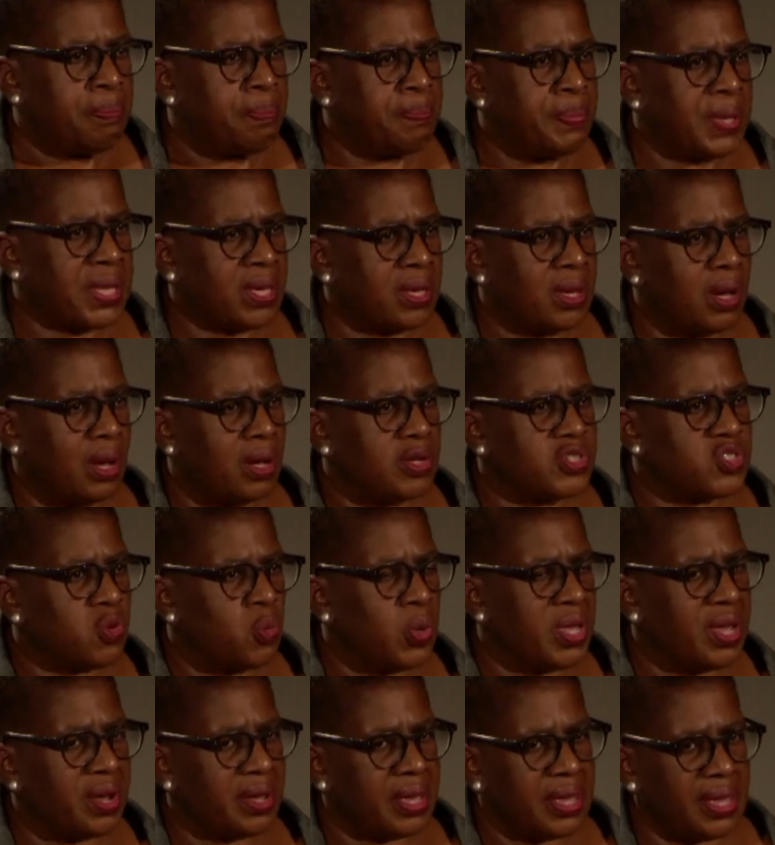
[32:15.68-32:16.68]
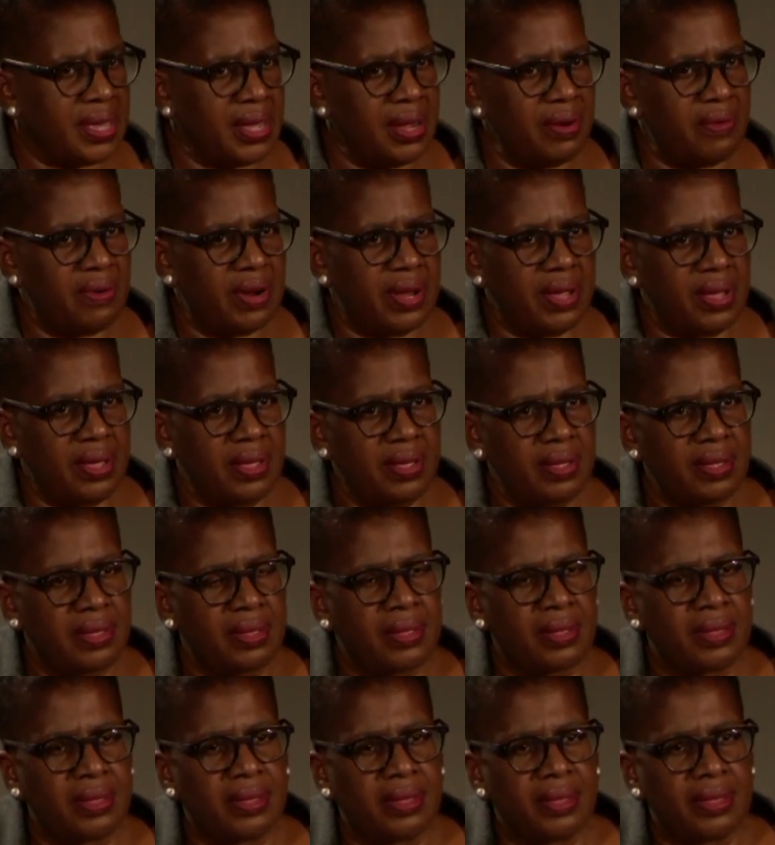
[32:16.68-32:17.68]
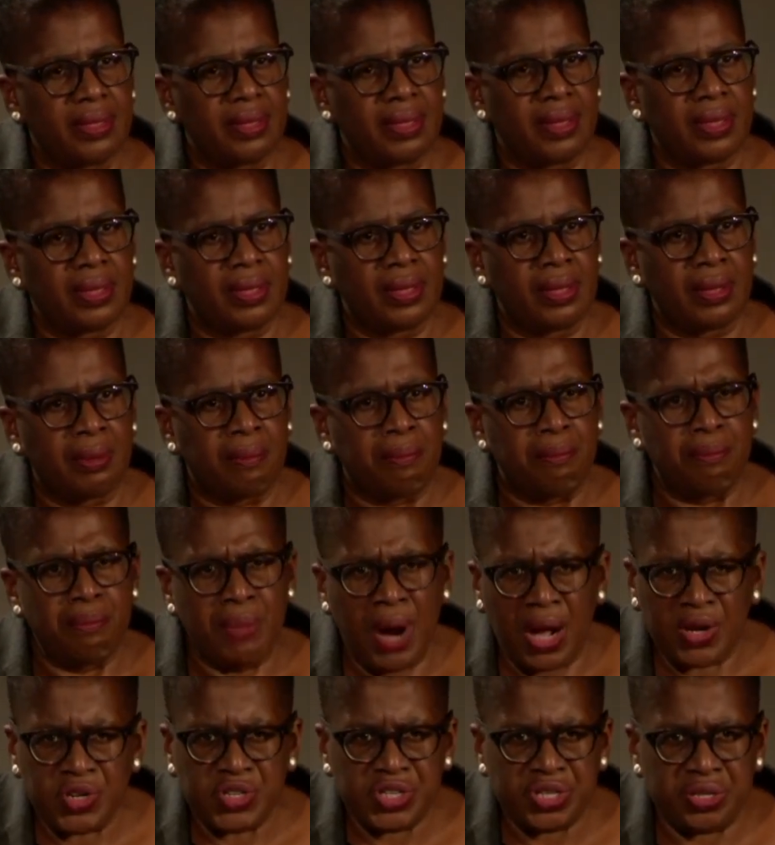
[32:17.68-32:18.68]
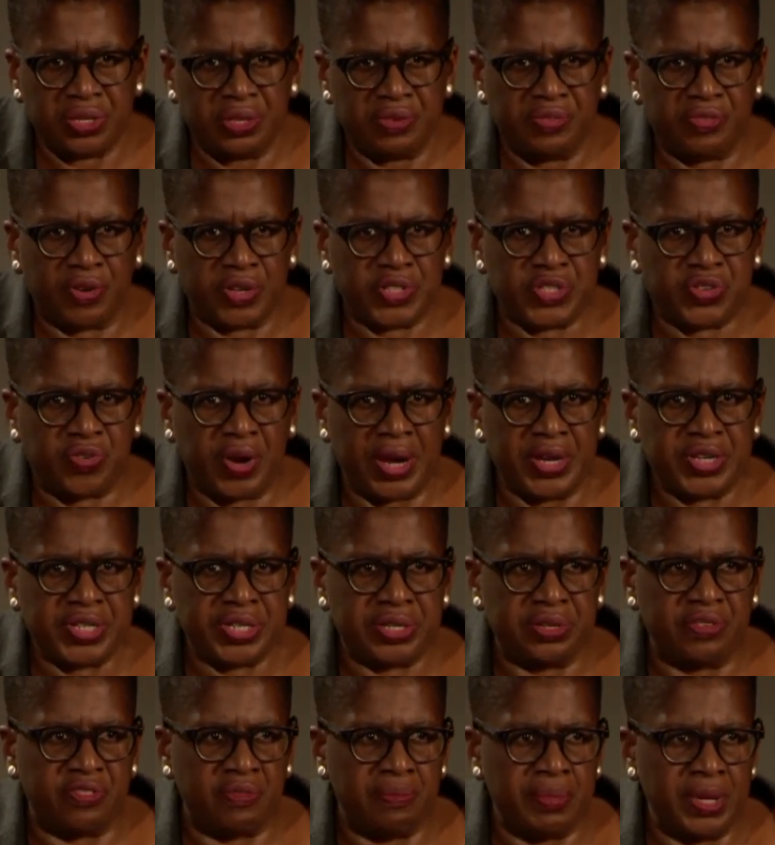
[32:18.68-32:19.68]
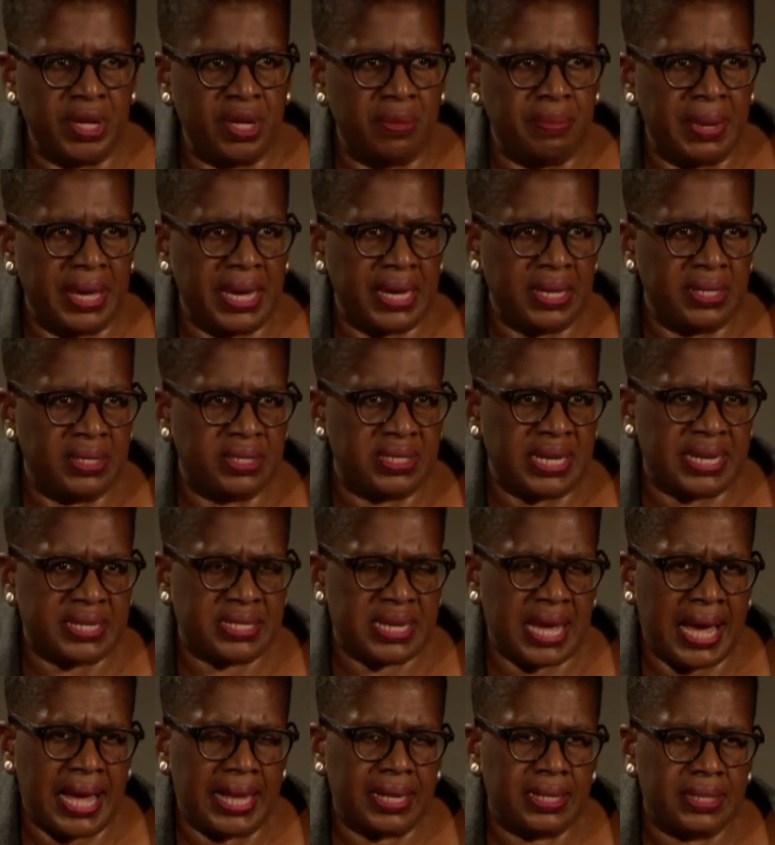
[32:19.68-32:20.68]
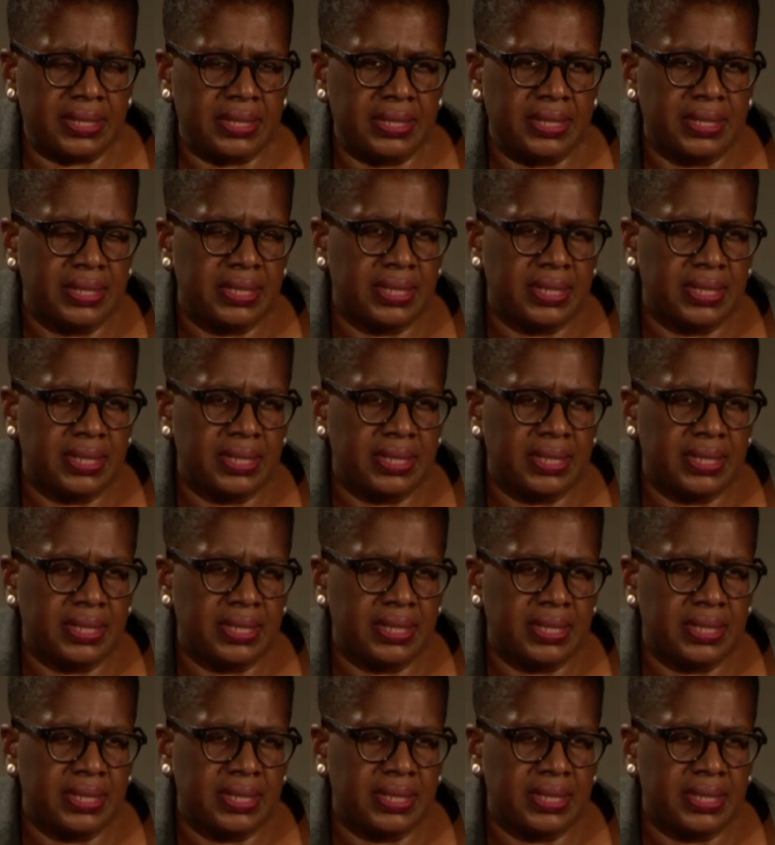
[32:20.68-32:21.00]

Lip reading: Because we are hearing, much to the frustration of Mermaids et al.,